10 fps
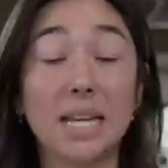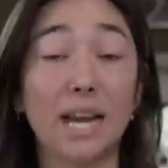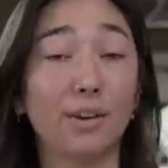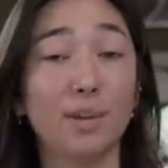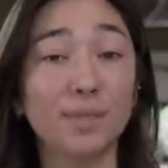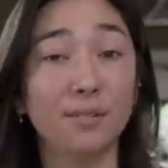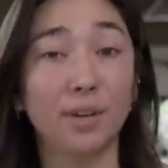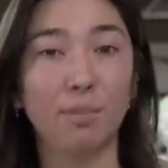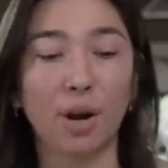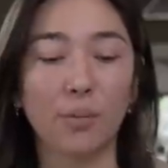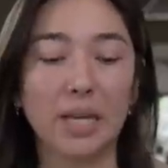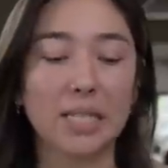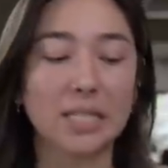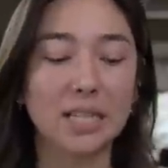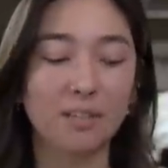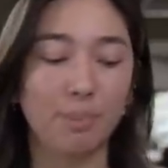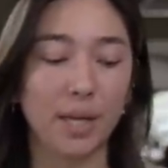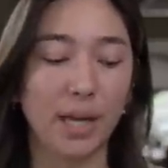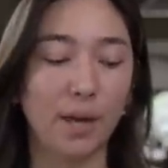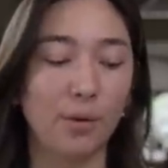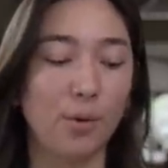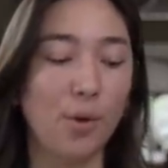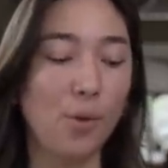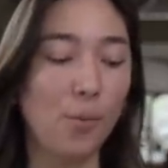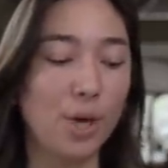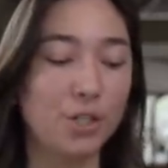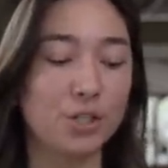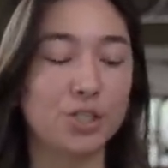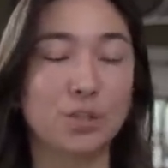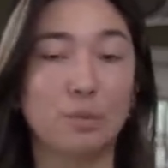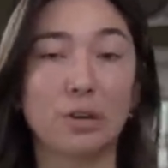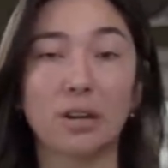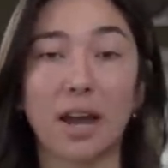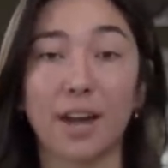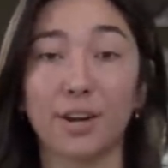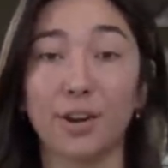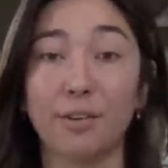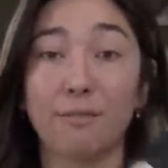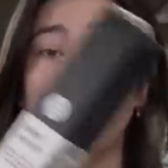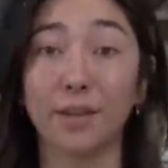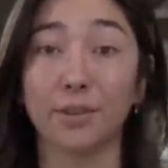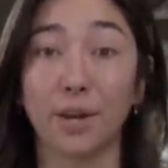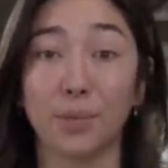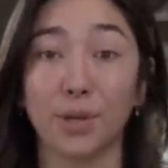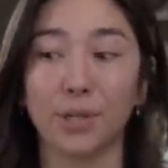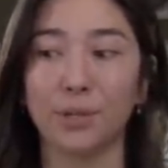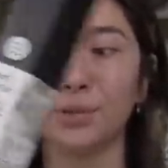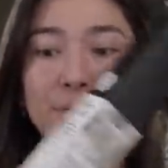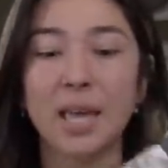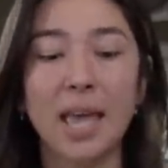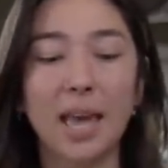Now comes the fun part. We get to kind of pick out which Smart Iron-On vinyl I wanna use,